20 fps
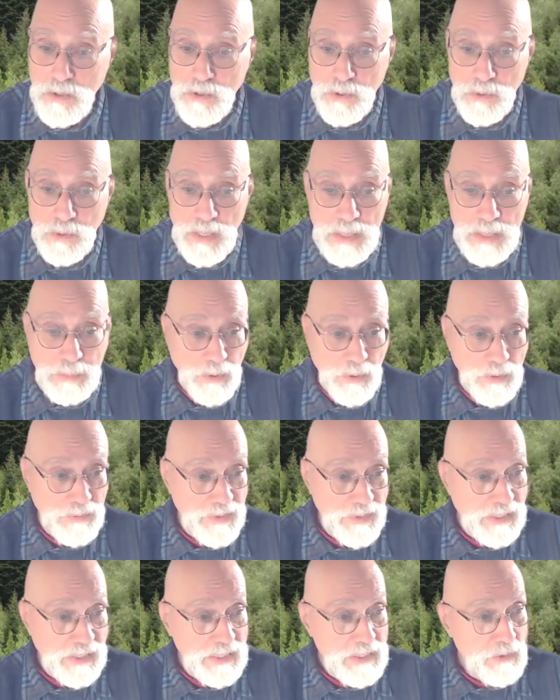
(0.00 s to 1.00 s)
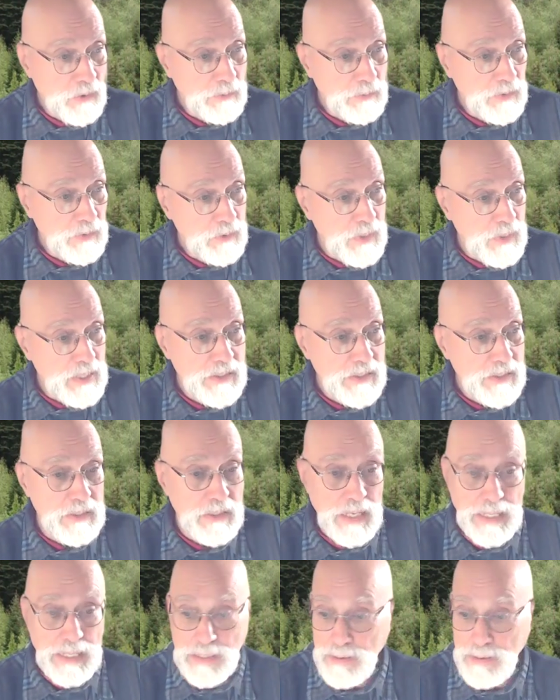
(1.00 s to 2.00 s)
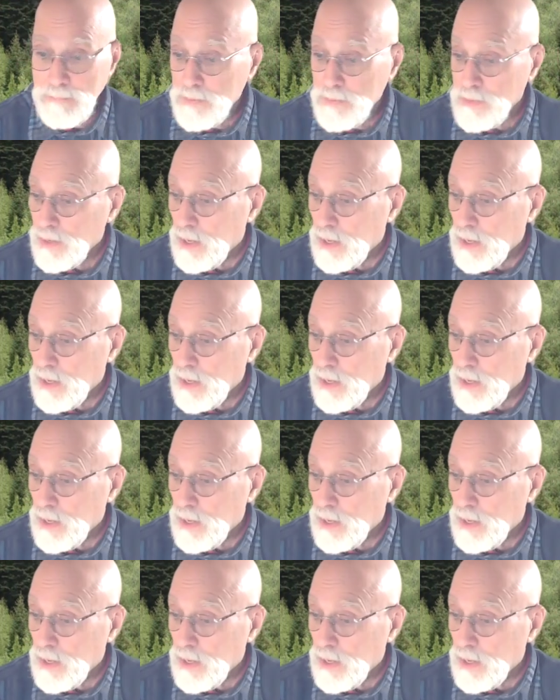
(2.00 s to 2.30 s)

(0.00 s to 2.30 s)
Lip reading: to a perfectly normal question like,